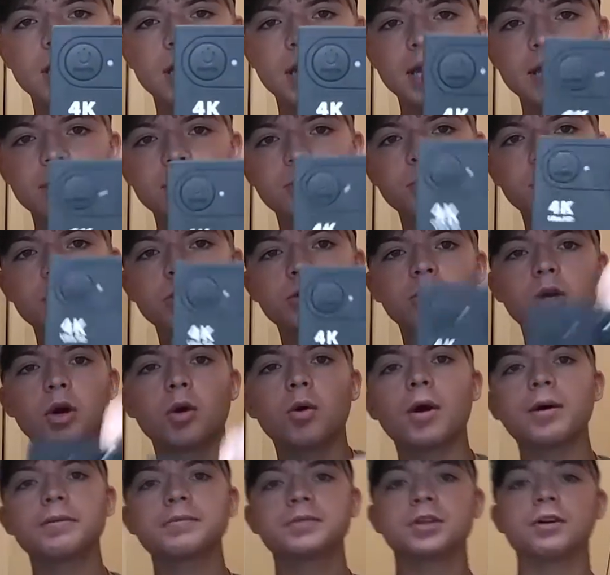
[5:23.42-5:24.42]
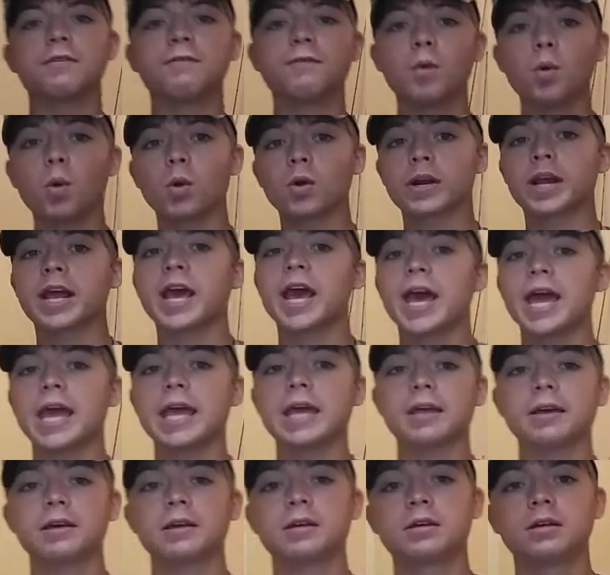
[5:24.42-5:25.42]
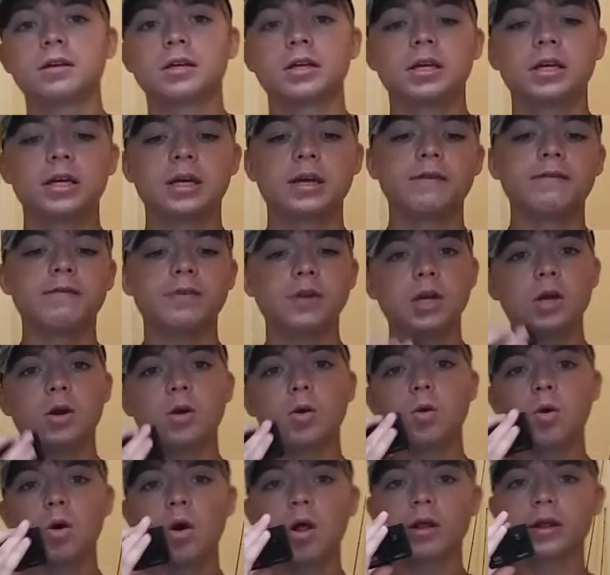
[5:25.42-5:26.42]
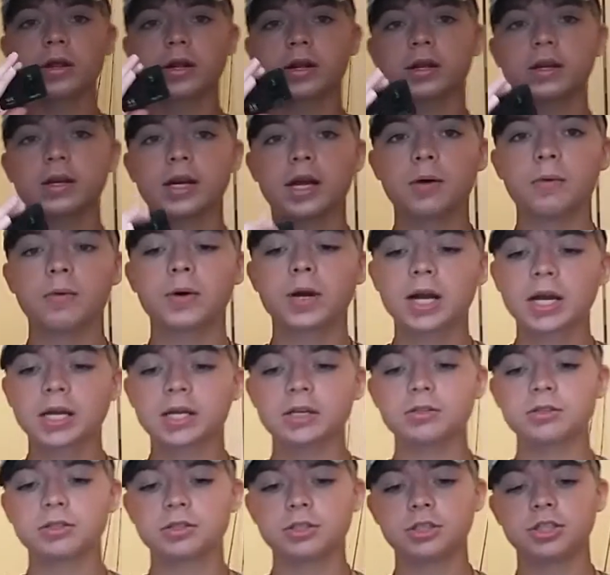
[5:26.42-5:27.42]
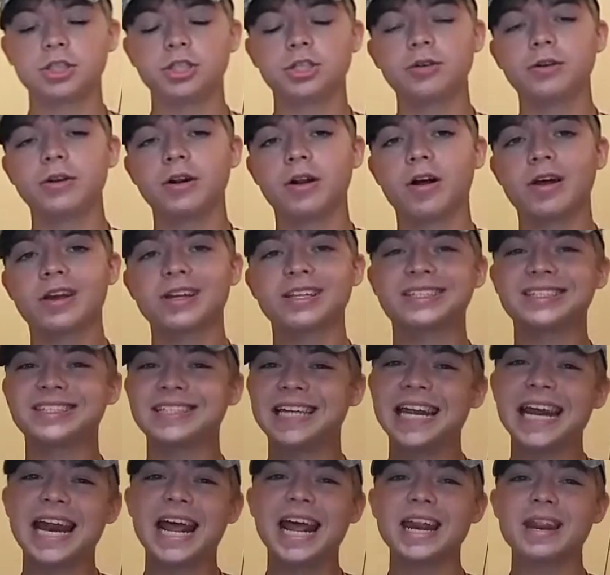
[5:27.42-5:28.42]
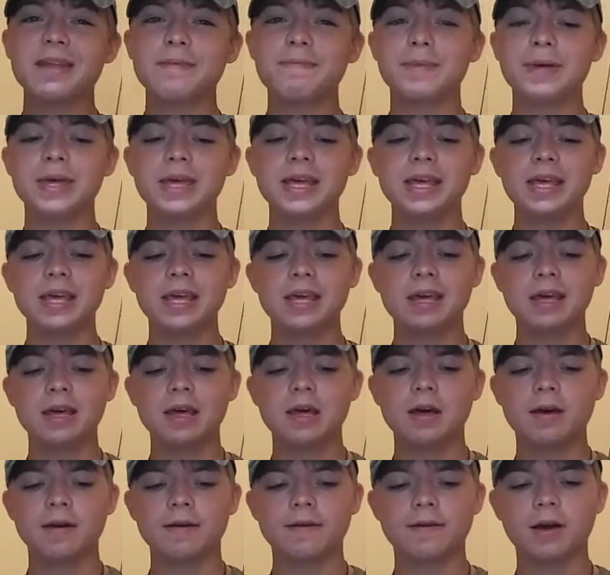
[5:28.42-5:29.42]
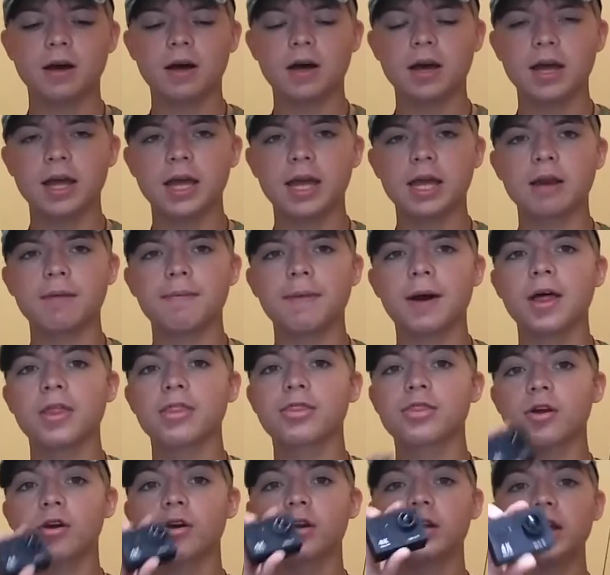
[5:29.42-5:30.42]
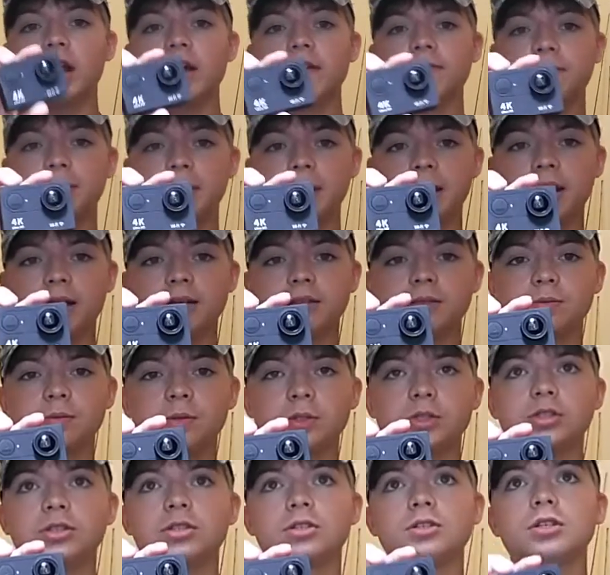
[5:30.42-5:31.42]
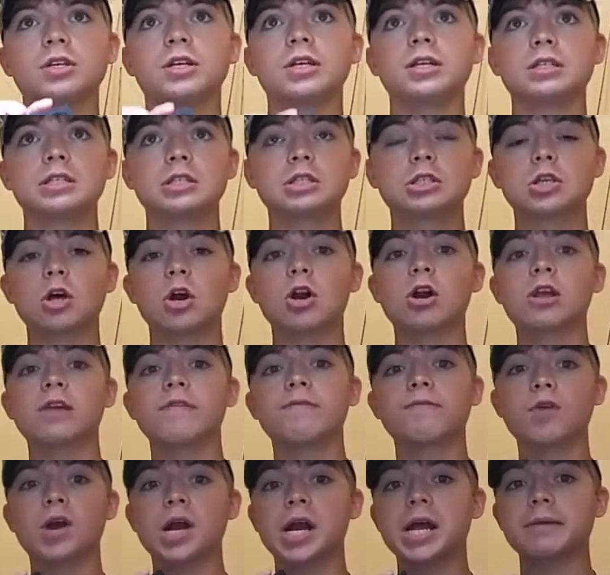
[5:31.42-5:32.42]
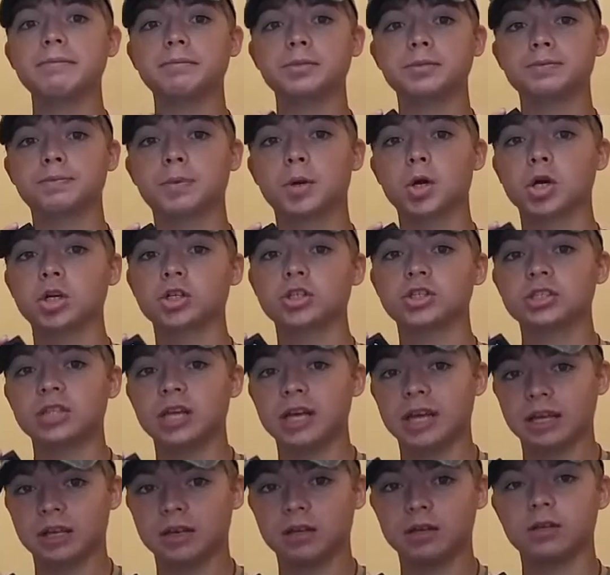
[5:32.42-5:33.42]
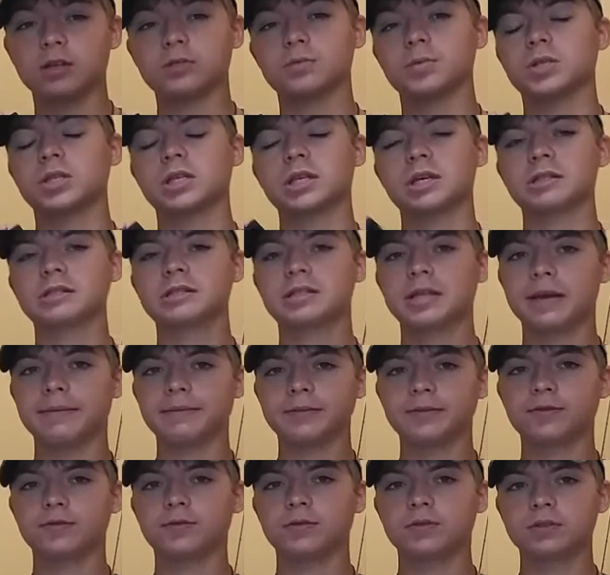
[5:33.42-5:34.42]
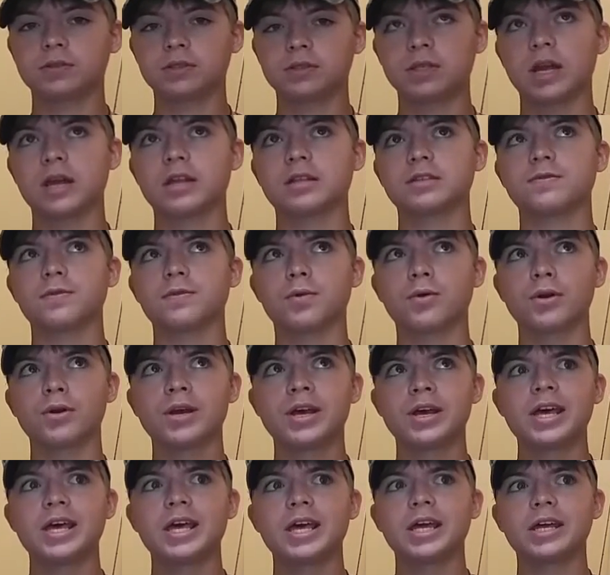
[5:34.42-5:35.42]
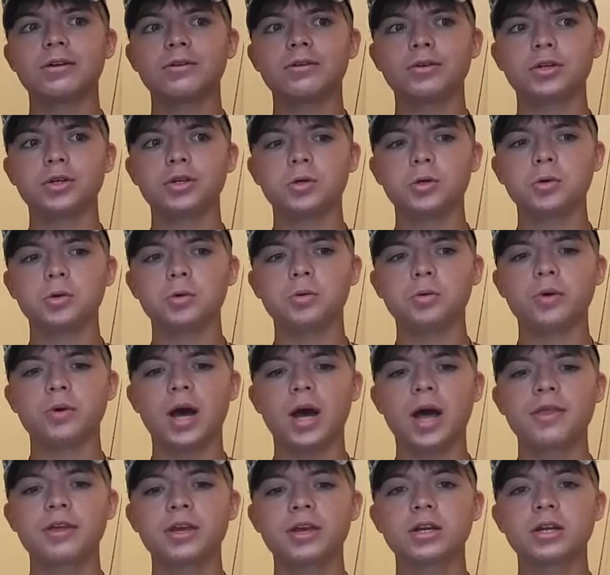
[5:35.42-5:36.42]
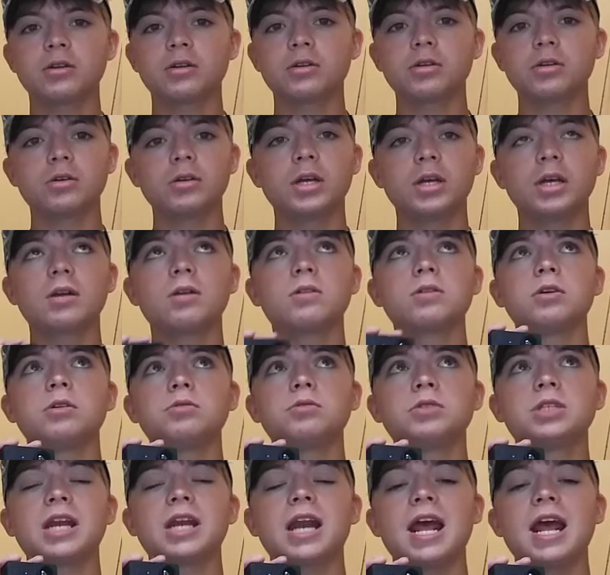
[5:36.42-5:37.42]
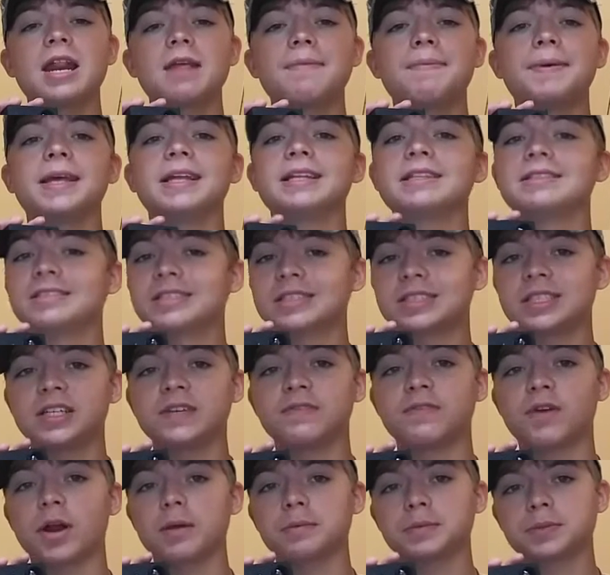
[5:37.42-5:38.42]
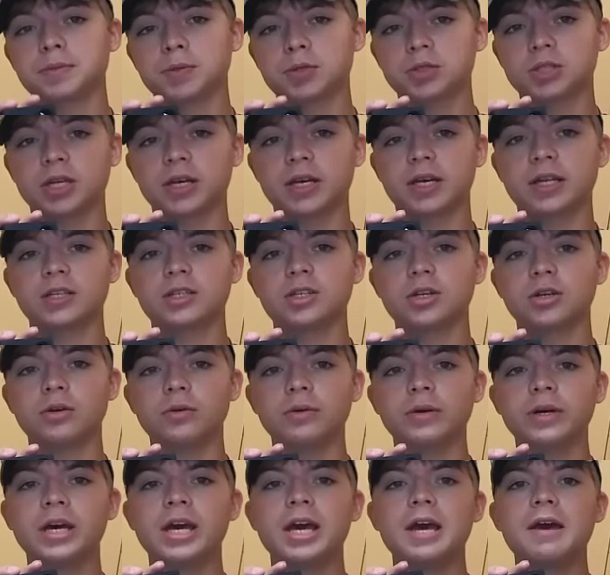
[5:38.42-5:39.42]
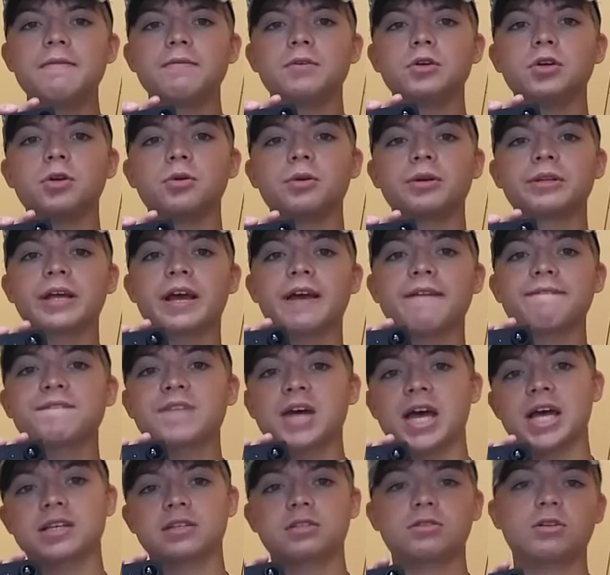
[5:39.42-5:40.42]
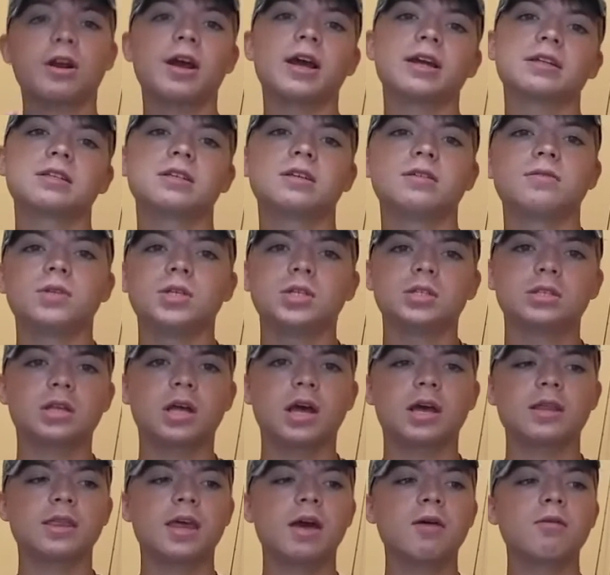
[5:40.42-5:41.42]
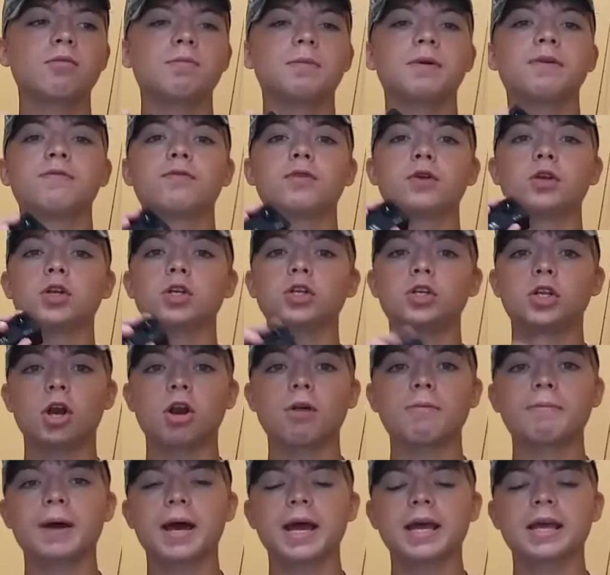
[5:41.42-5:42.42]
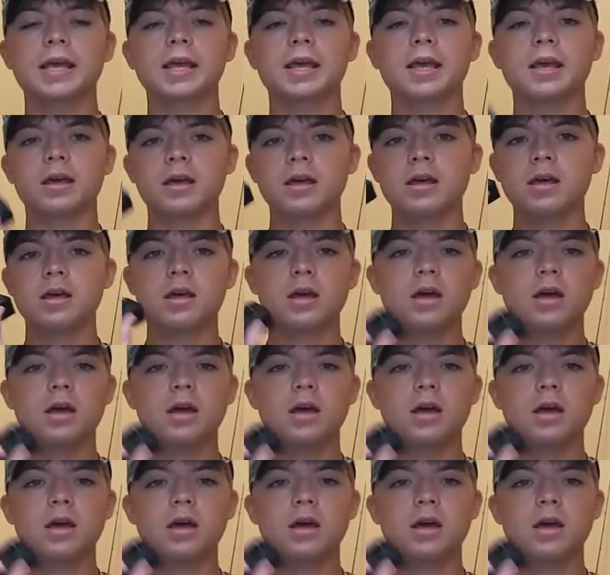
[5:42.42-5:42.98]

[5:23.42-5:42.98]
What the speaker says: It will go up to 4K video quality. Now, what I usually shoot it on is 1080p in about 30 FPS, which is 30 frames per second, is what that stands for. It'll do 1080p and 60 frames per second too. If you're doing like faster activities, like that would be for your dirt biking,